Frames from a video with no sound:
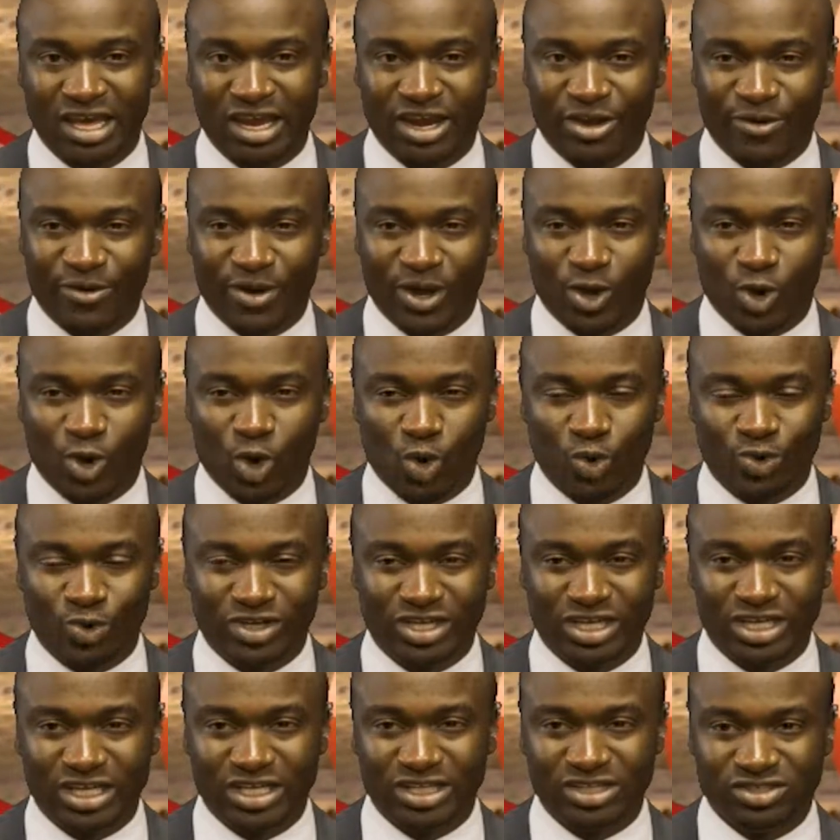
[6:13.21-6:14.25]
Area
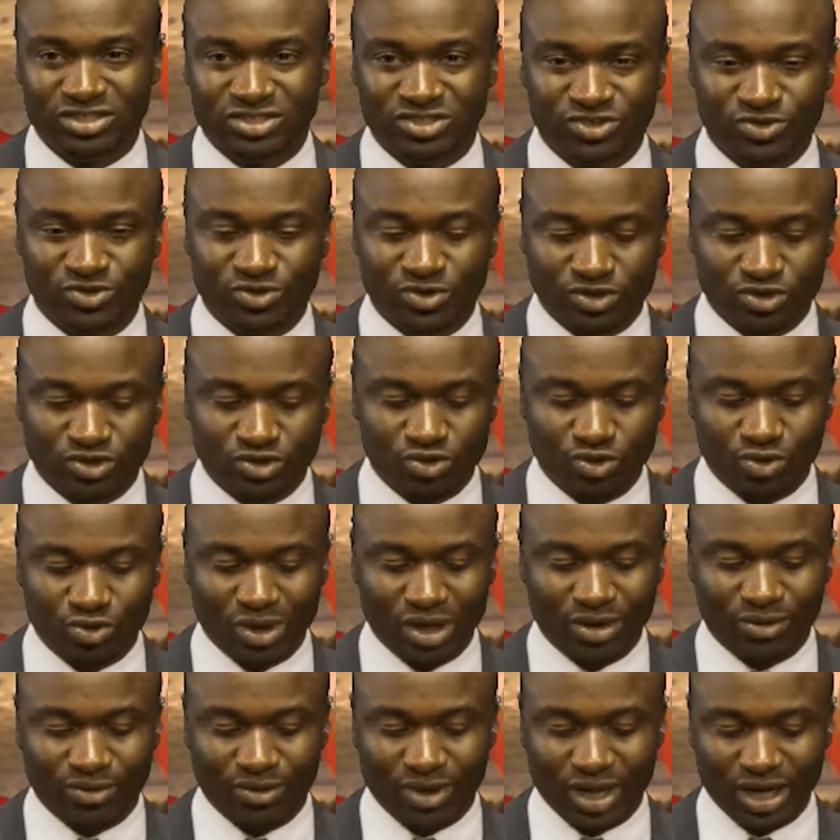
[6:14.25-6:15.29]
code is
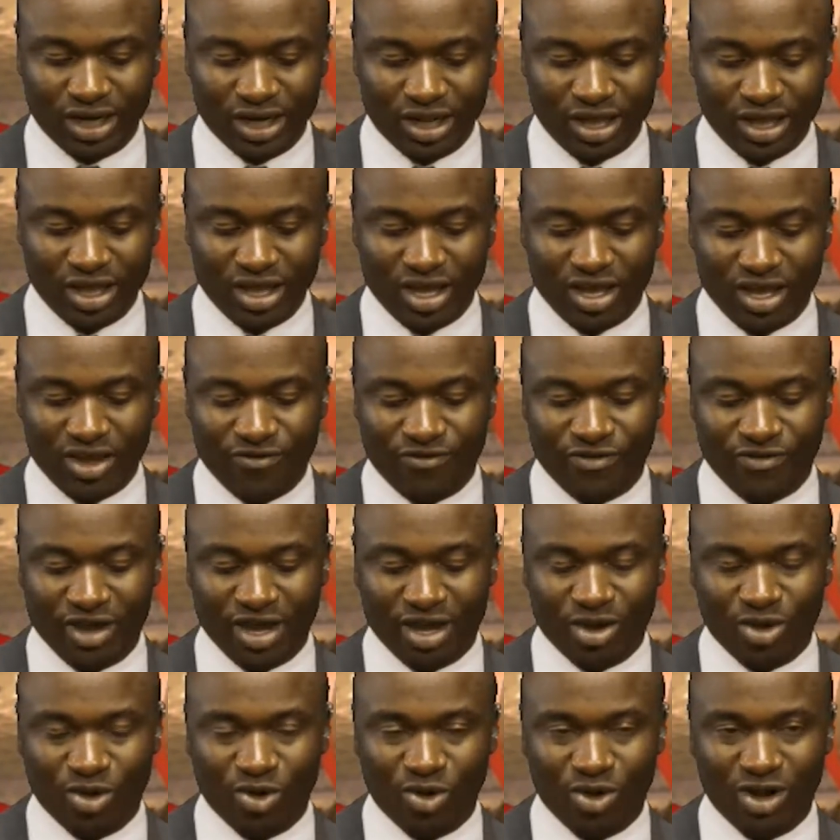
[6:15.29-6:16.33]
0211 if you
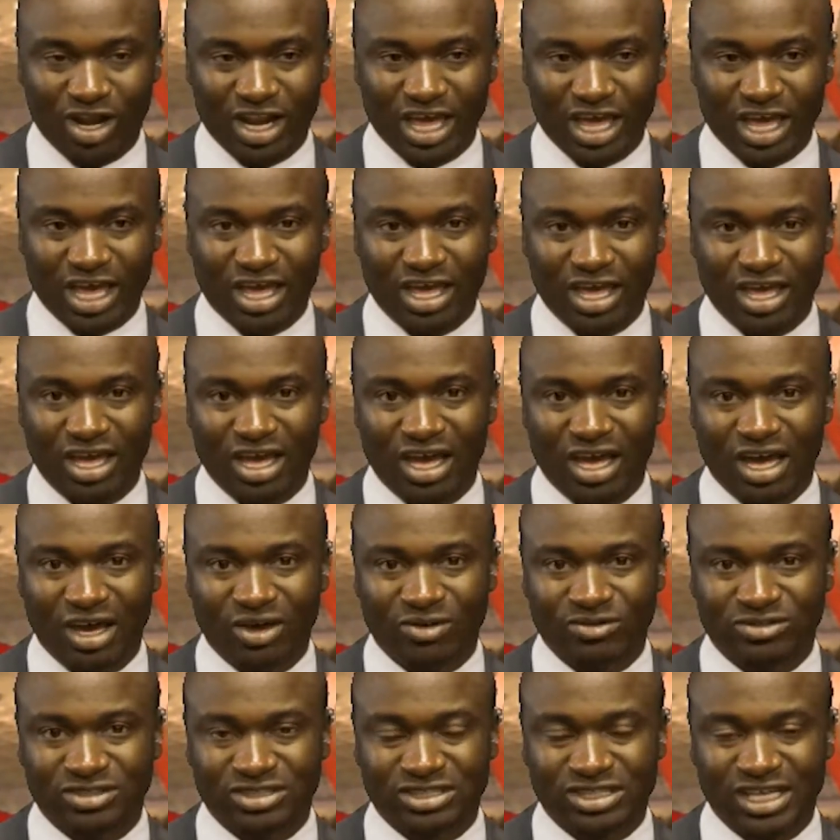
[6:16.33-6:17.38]
are calling
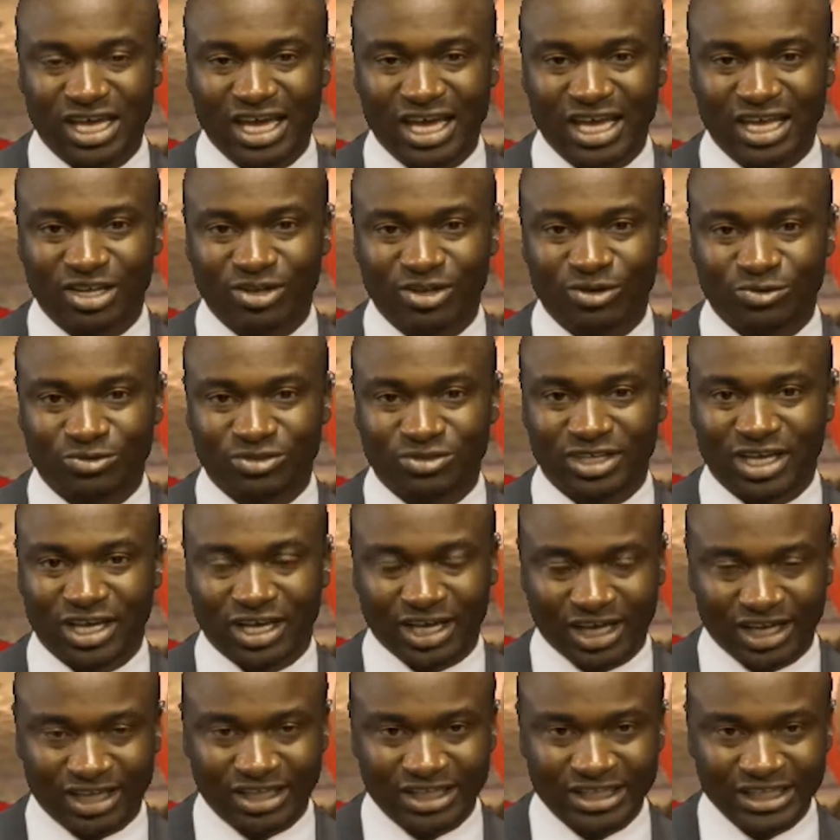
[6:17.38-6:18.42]
outside
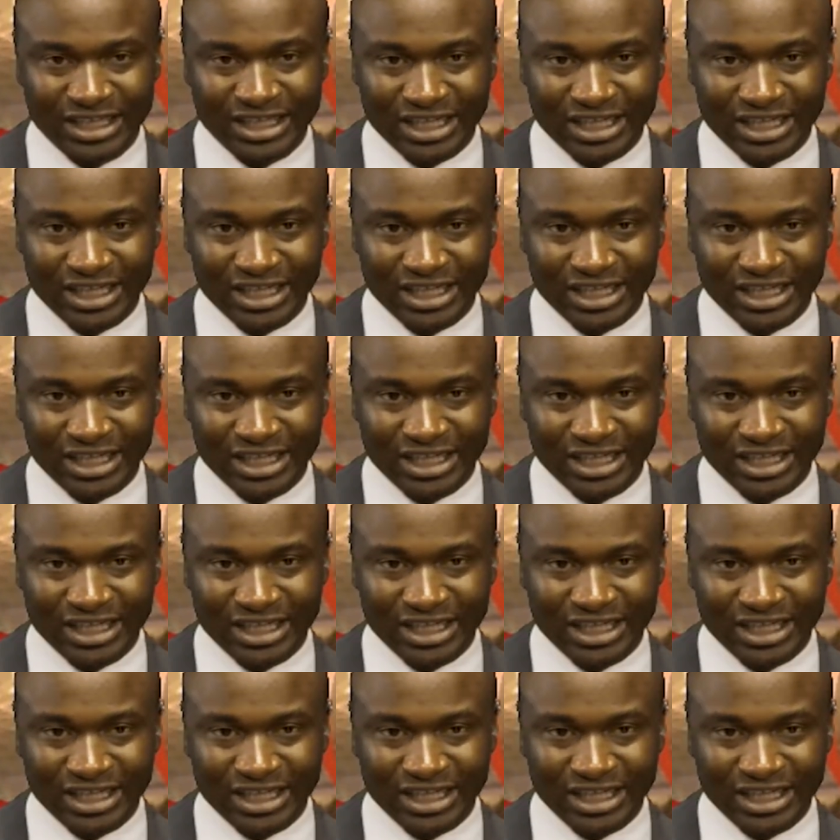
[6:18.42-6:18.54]
Lusaka.